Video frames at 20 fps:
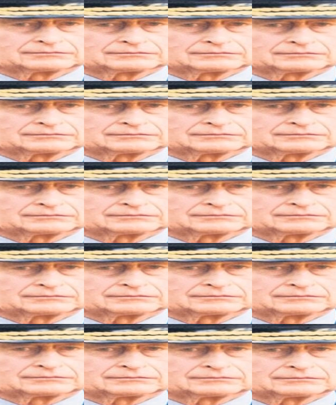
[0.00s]

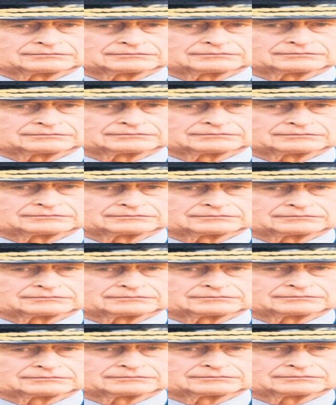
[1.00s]

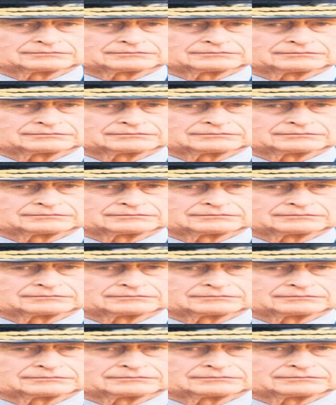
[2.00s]
(silence)